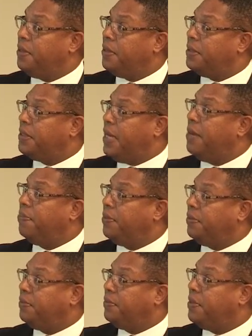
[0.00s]

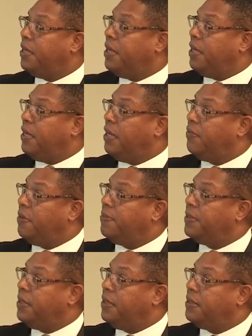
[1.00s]
sample. And
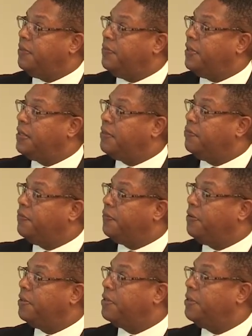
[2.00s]
representativeness refers